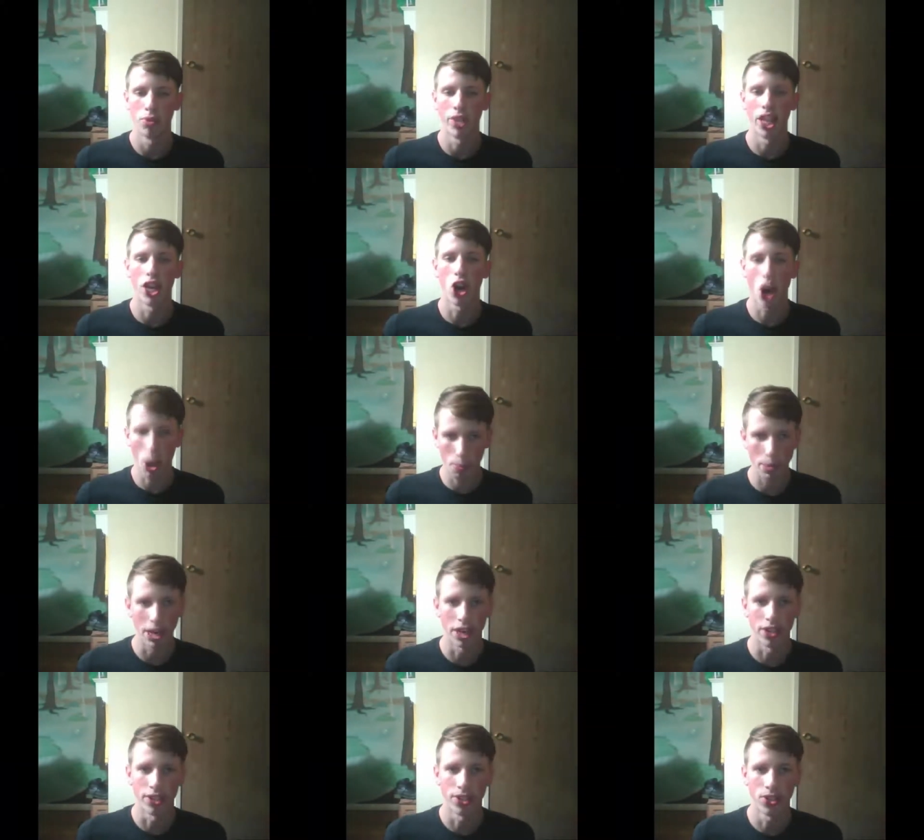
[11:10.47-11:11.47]
They are
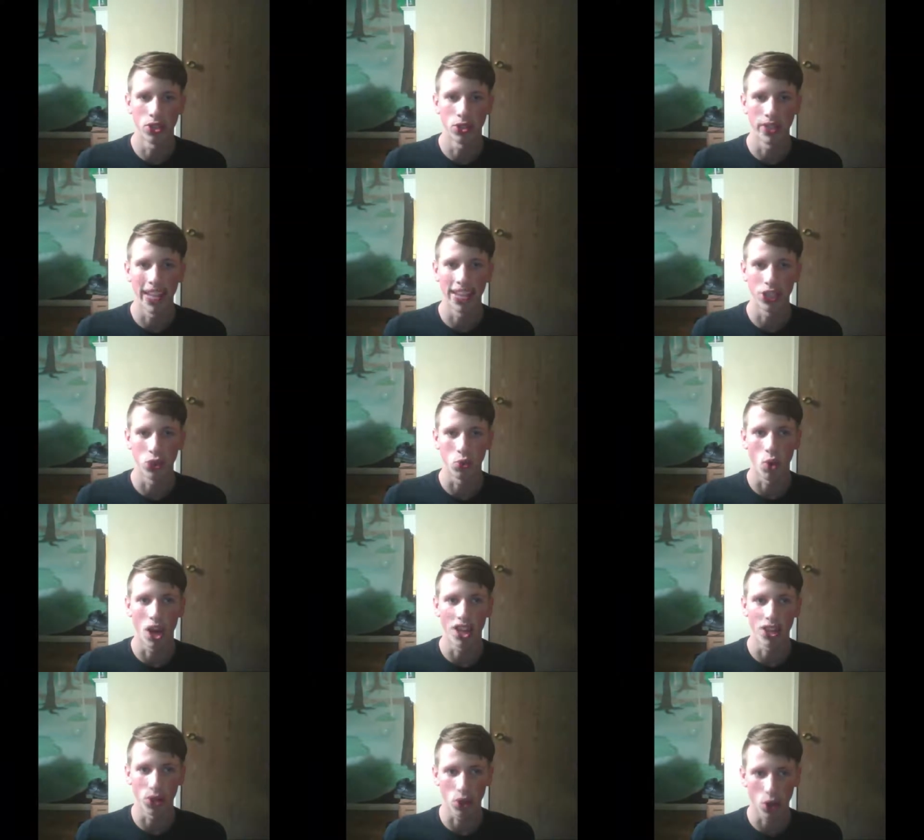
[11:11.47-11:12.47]
bears. That's why
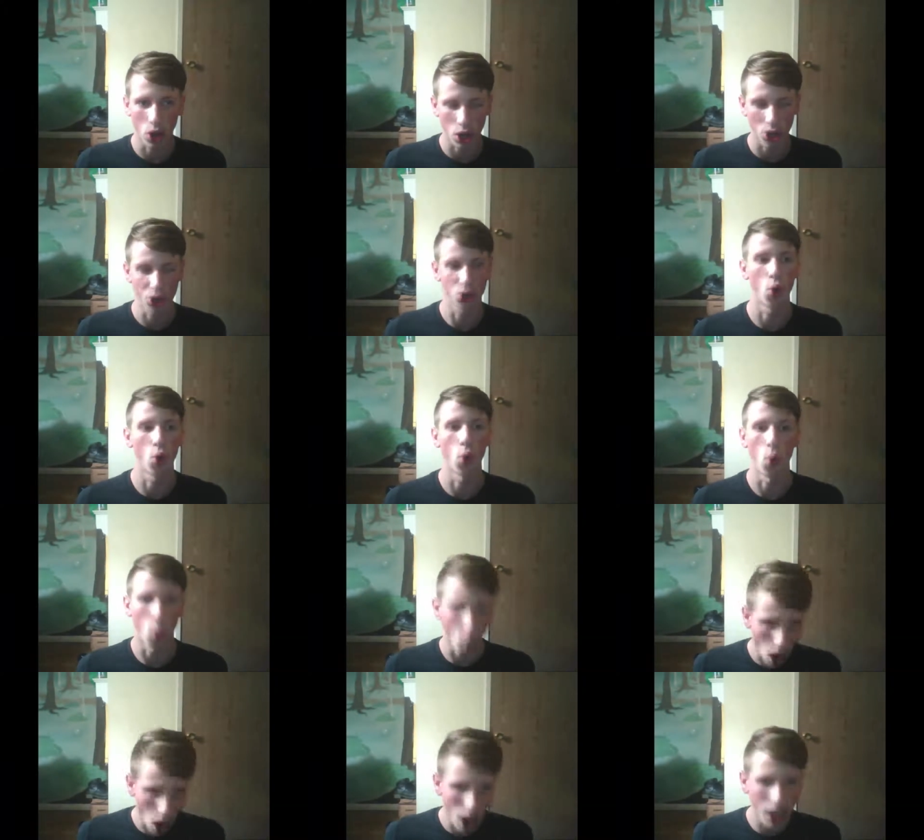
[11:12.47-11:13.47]
they're called
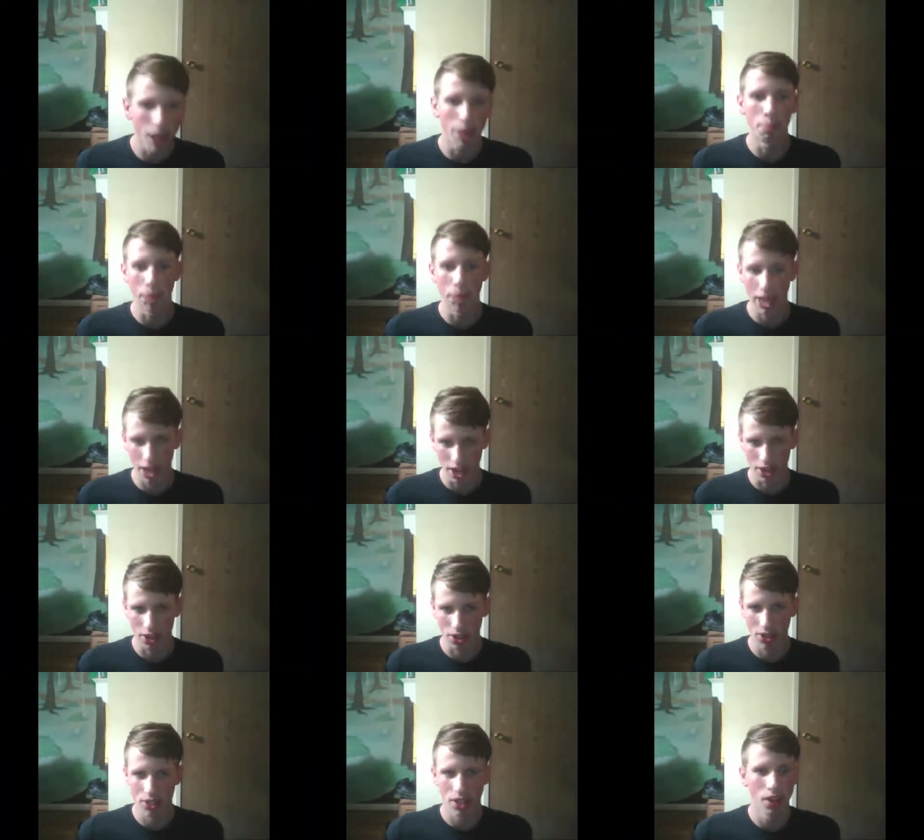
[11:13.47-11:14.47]
koala
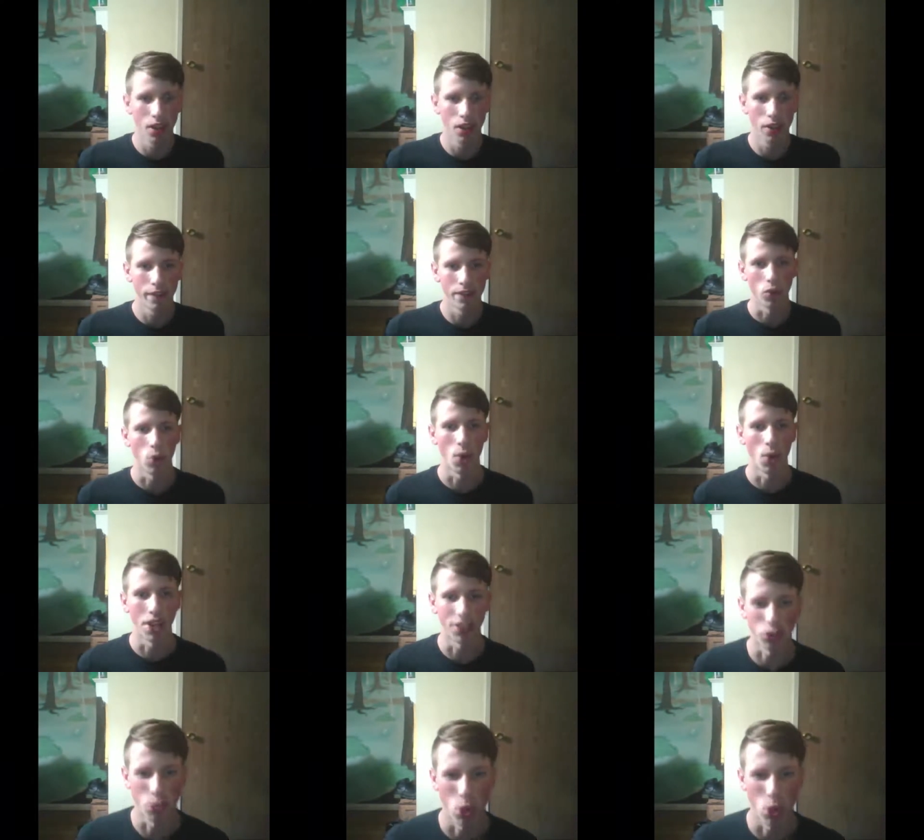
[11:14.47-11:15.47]
bears. Wait,
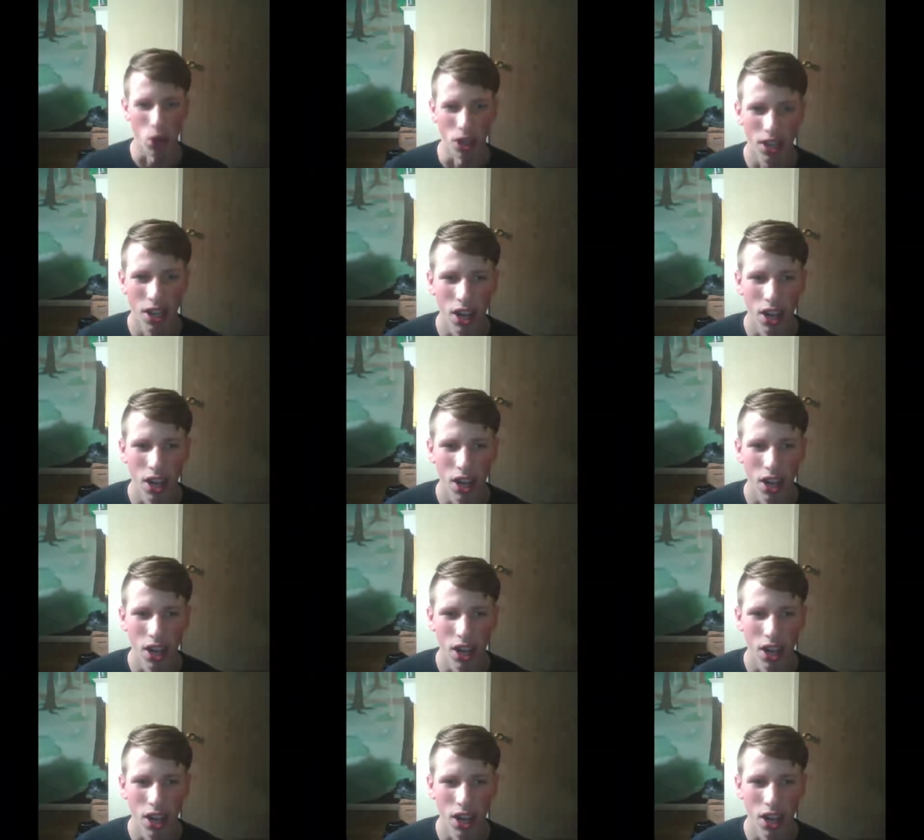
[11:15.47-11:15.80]
there's more.